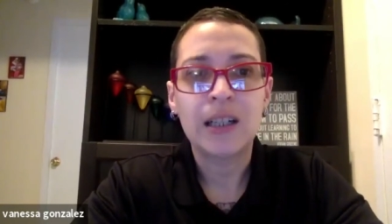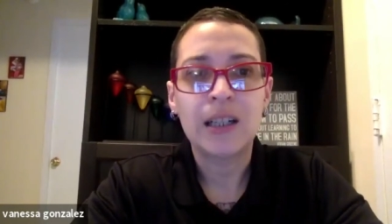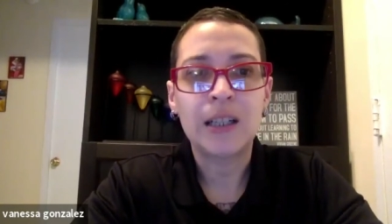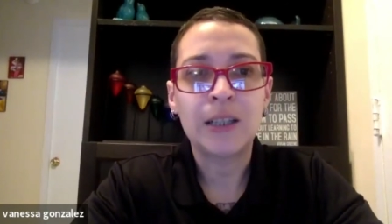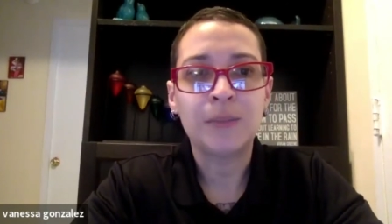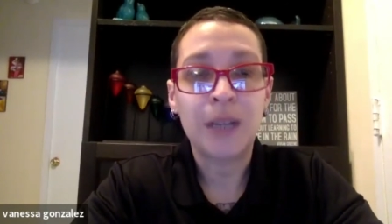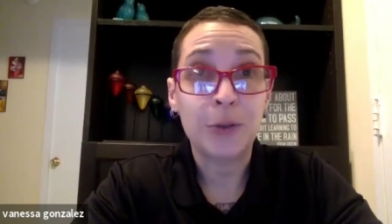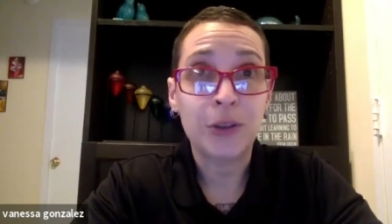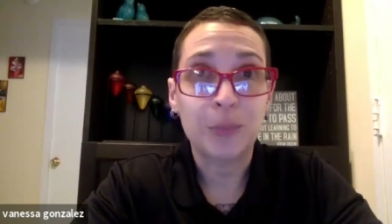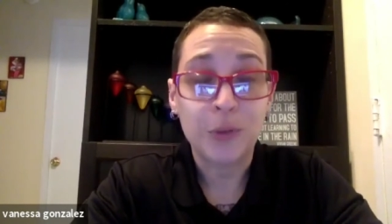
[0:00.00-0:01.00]
Um, I
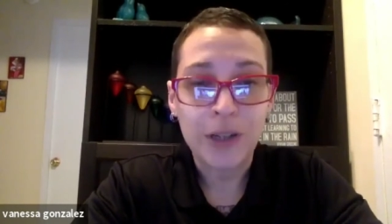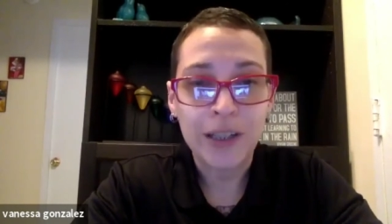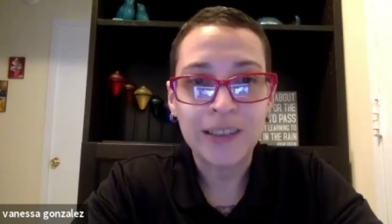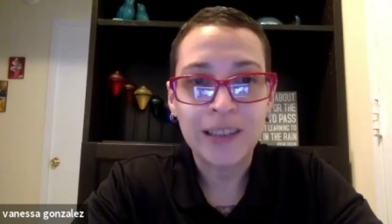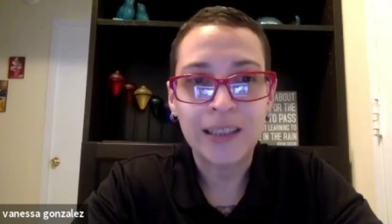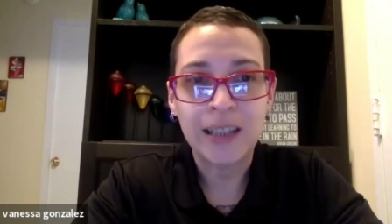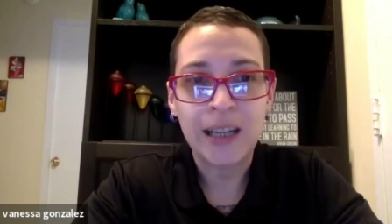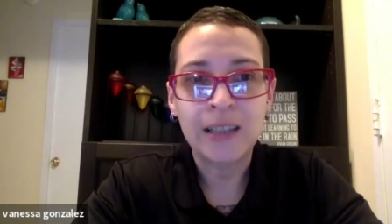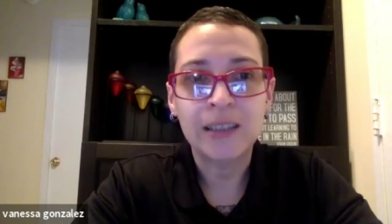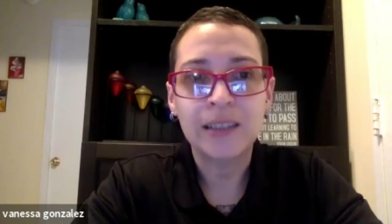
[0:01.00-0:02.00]
was surprised at
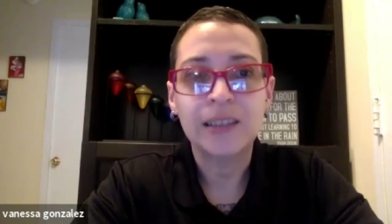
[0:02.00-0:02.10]
that.